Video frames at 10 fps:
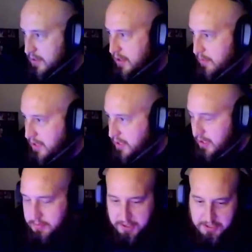I don't want to
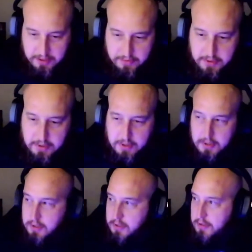dox myself.
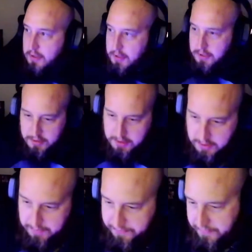So
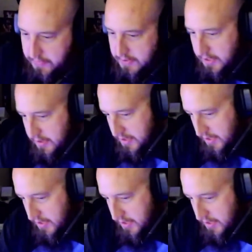let's get this